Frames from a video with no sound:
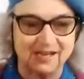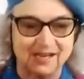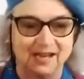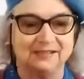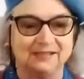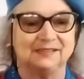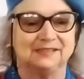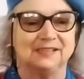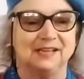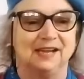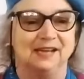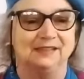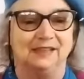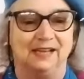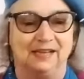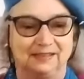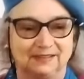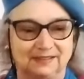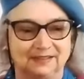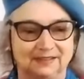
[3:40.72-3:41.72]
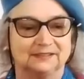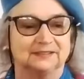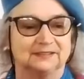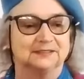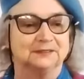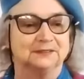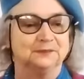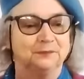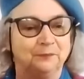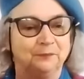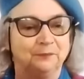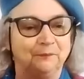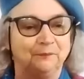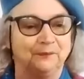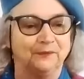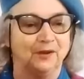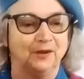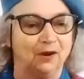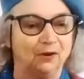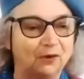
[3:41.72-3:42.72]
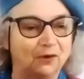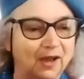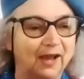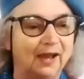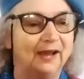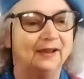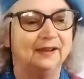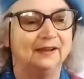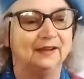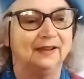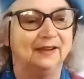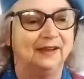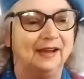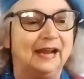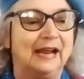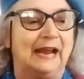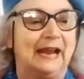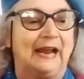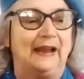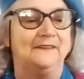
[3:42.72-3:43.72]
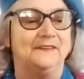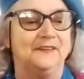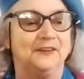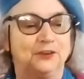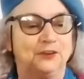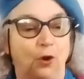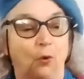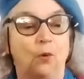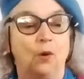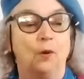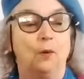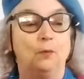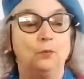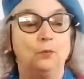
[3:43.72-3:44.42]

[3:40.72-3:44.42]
side to side like this. Okay. And then you go.